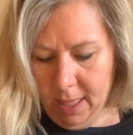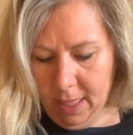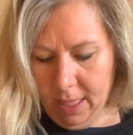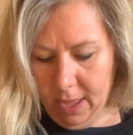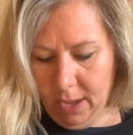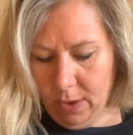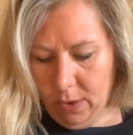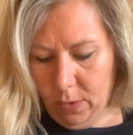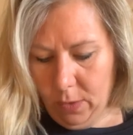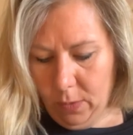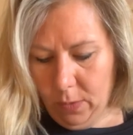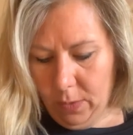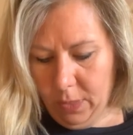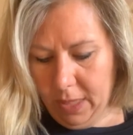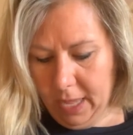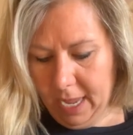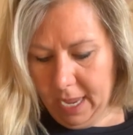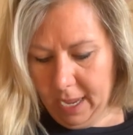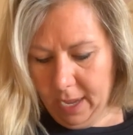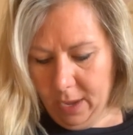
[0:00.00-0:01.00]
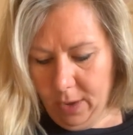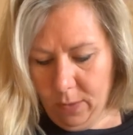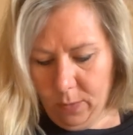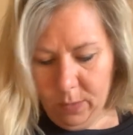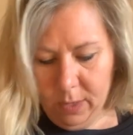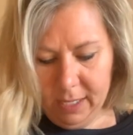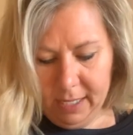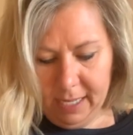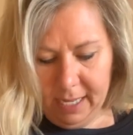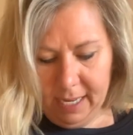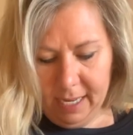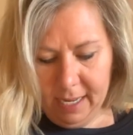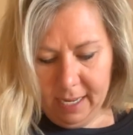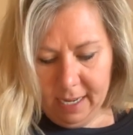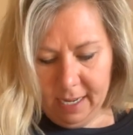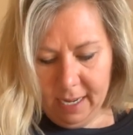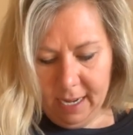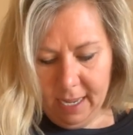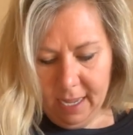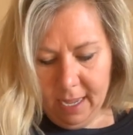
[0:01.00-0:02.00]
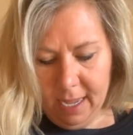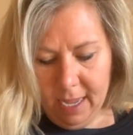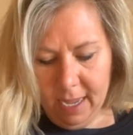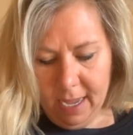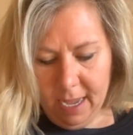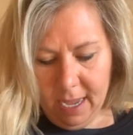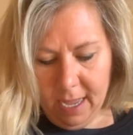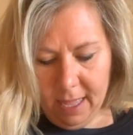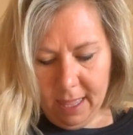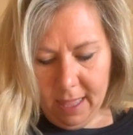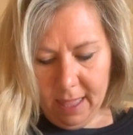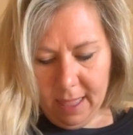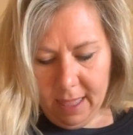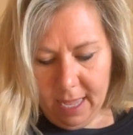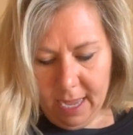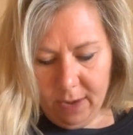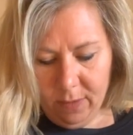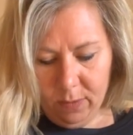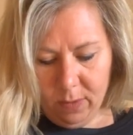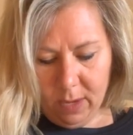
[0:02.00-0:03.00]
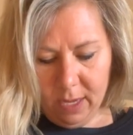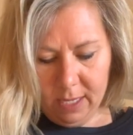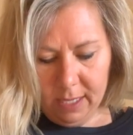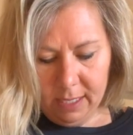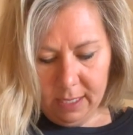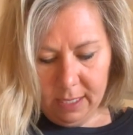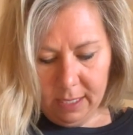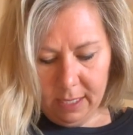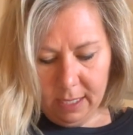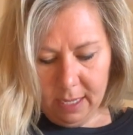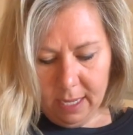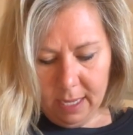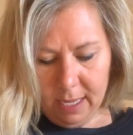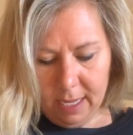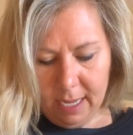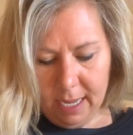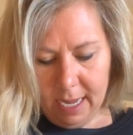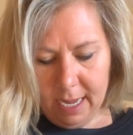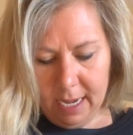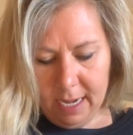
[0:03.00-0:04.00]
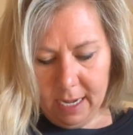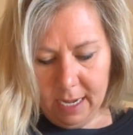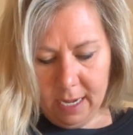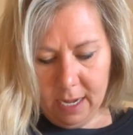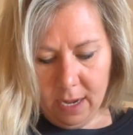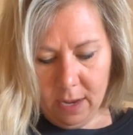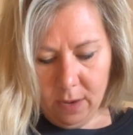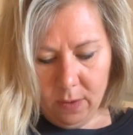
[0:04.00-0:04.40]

the whole thing was eaten. That was eaten.